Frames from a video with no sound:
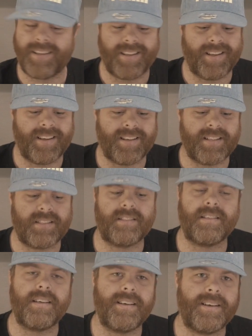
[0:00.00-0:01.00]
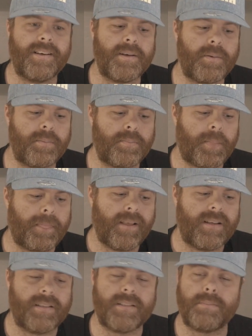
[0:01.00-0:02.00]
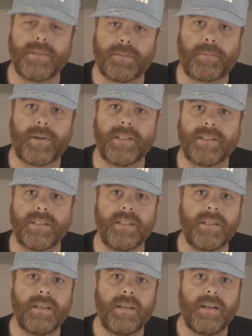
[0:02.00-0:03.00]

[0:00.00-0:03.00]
It's a bit pricey,